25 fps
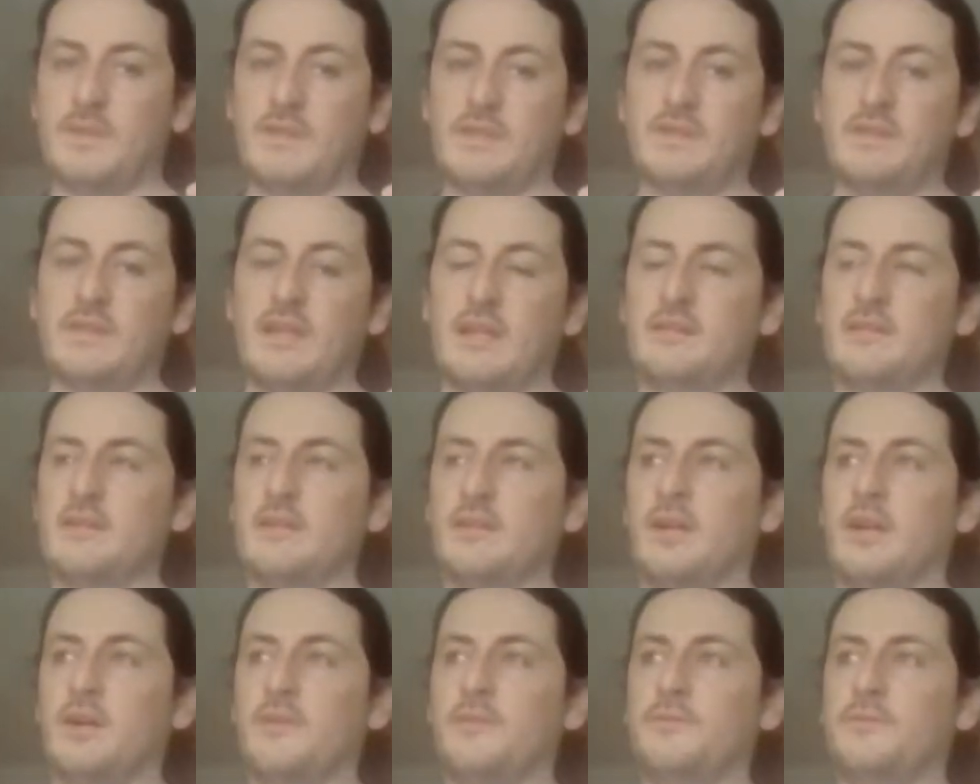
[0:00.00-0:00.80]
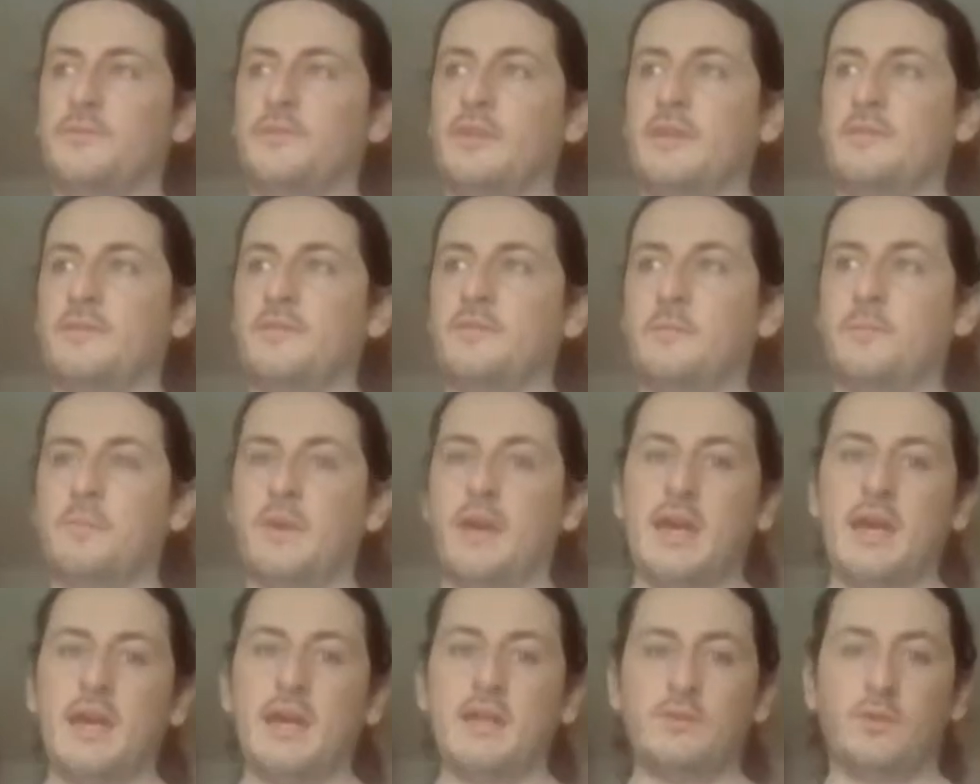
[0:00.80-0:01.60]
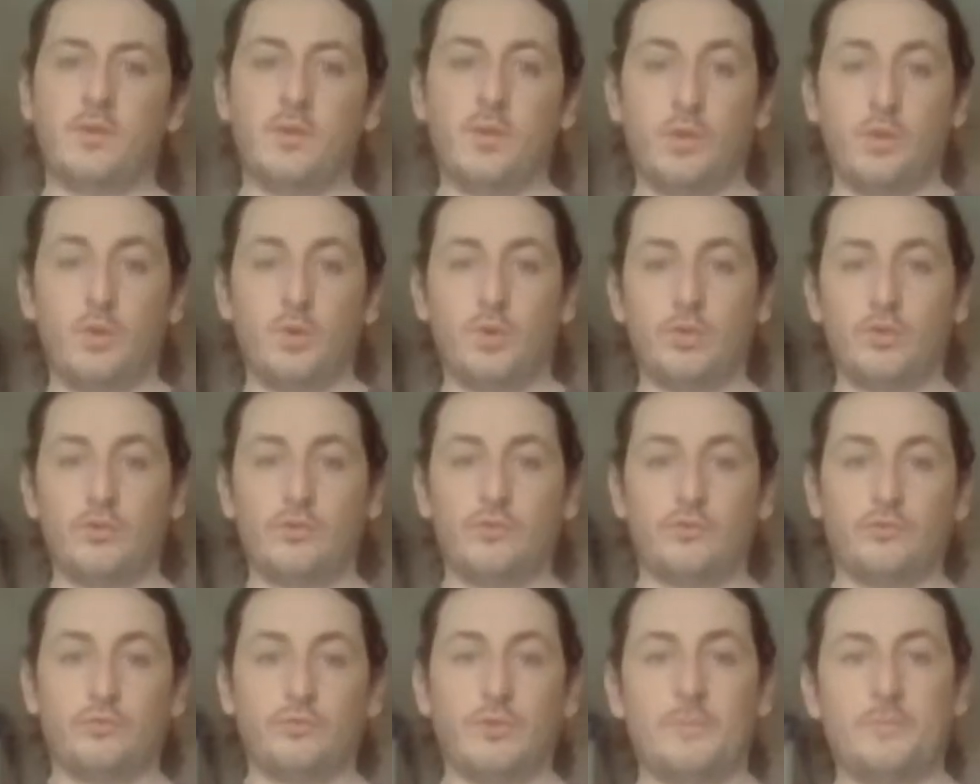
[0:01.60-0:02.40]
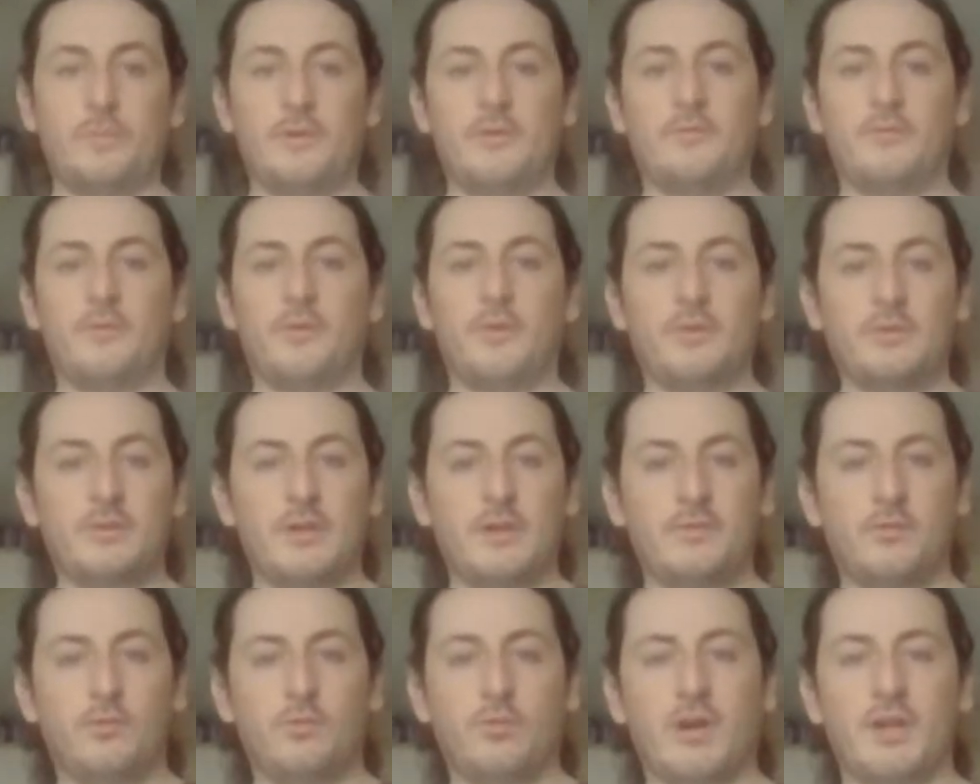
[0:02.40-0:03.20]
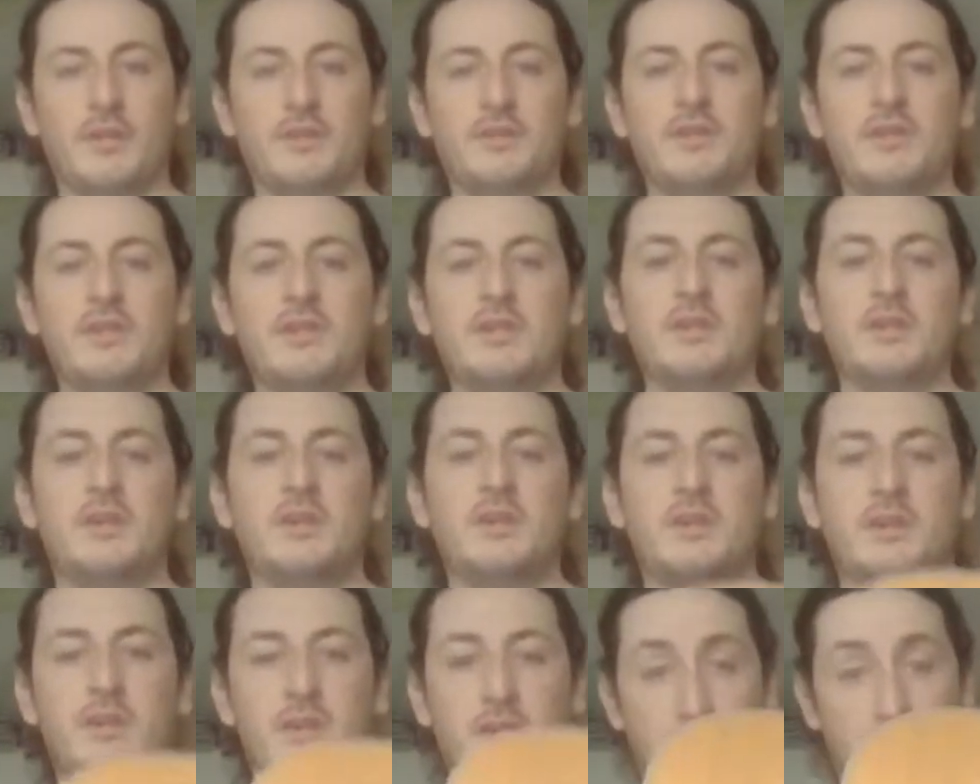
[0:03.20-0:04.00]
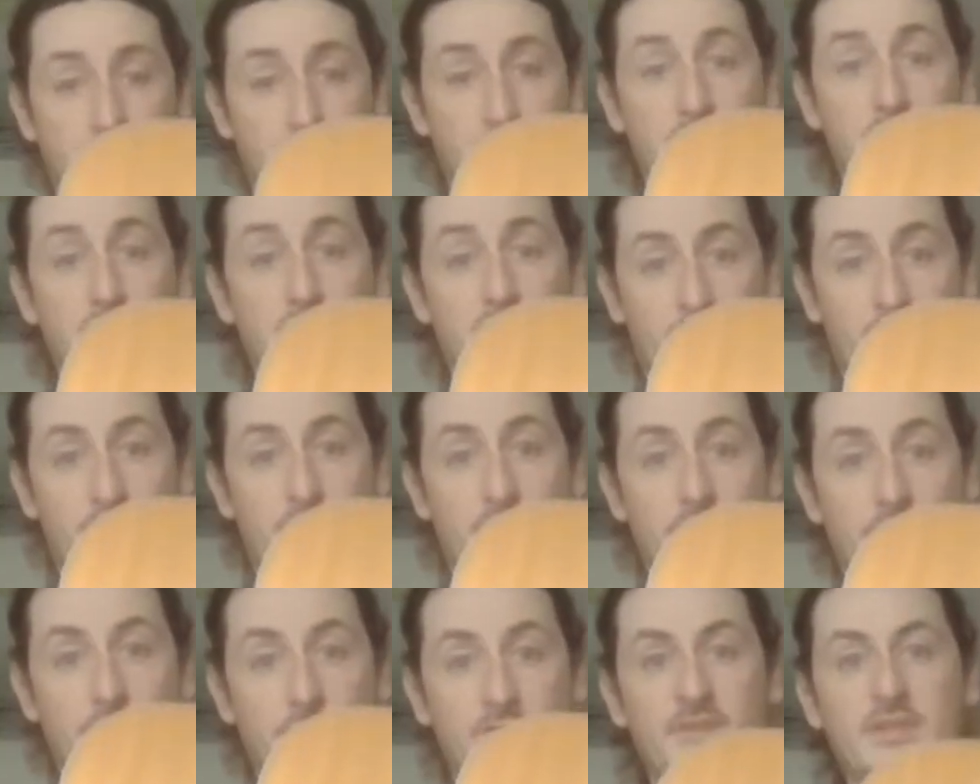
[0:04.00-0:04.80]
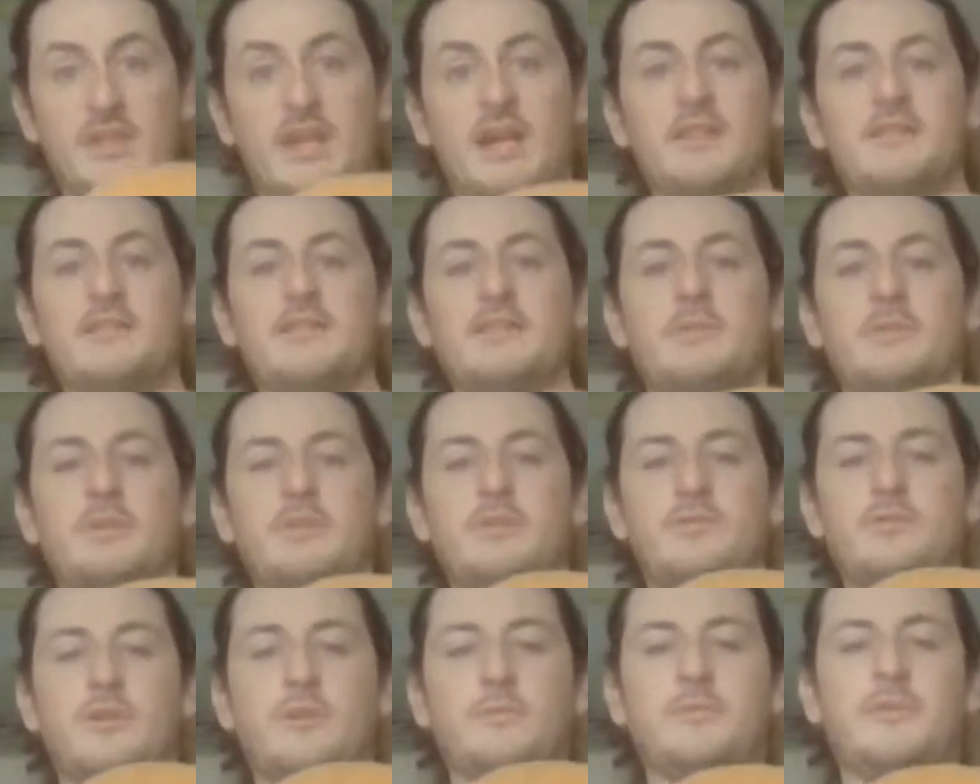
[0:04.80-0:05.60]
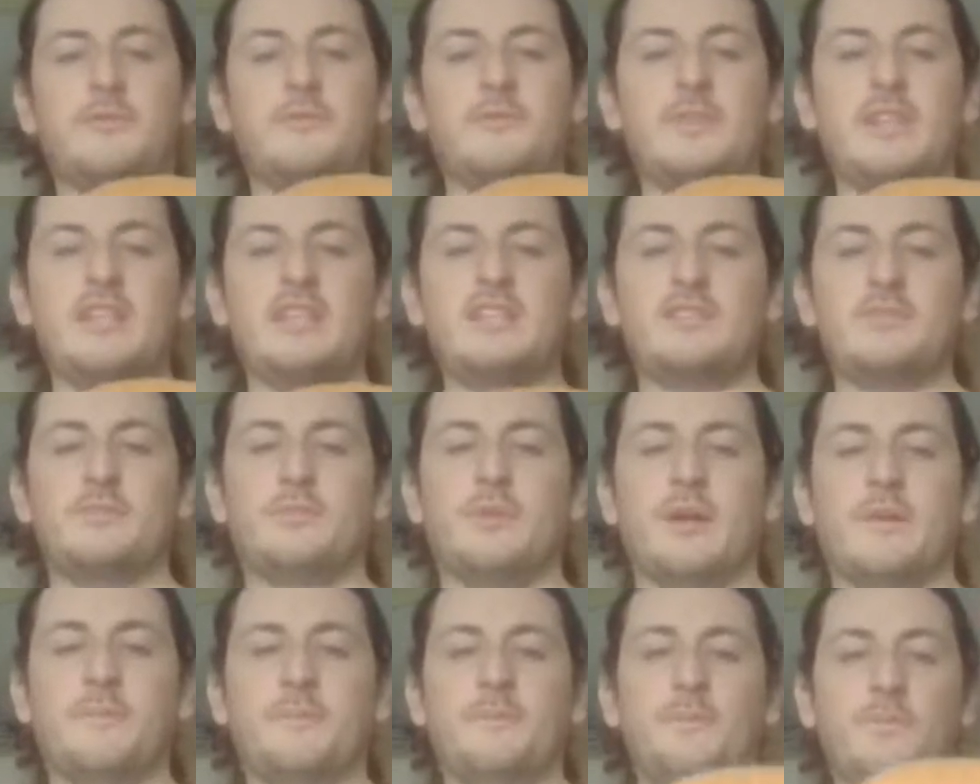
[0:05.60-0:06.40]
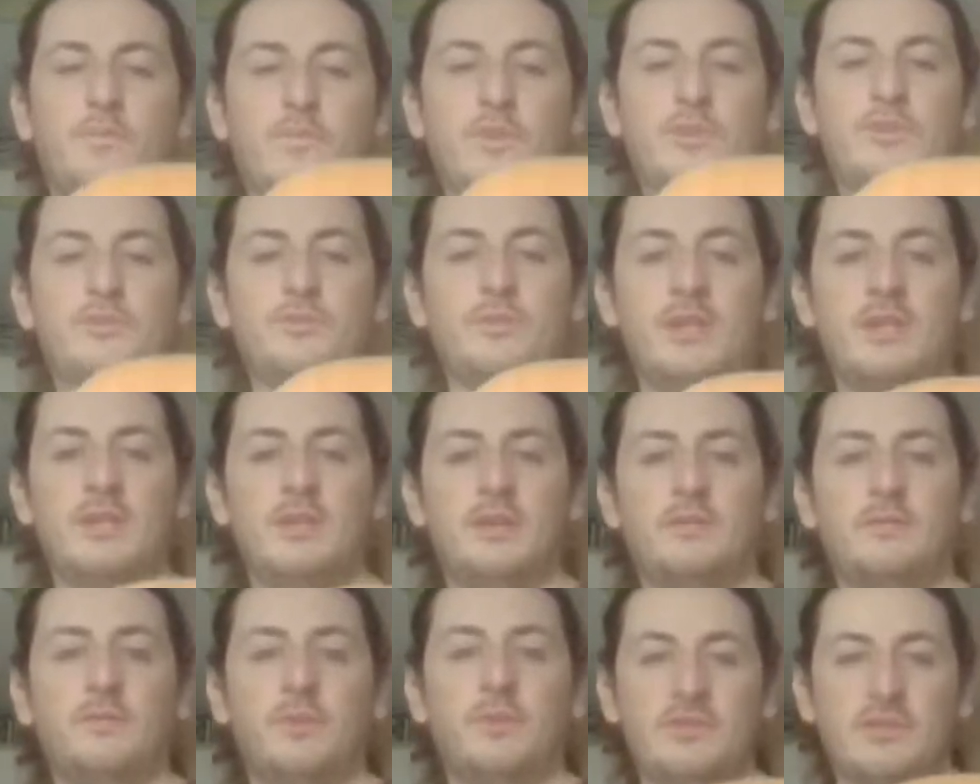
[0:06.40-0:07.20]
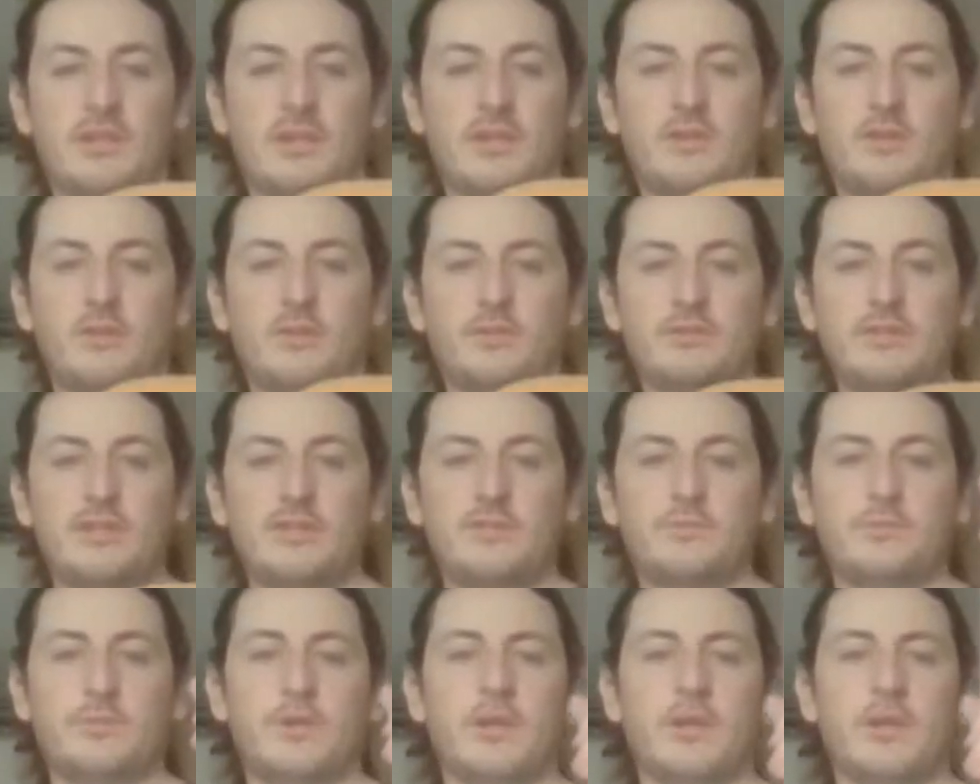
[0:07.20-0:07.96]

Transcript: send it off to have it repaired or swap it for another one. And this was the answer. We swapped it for this one, which I called this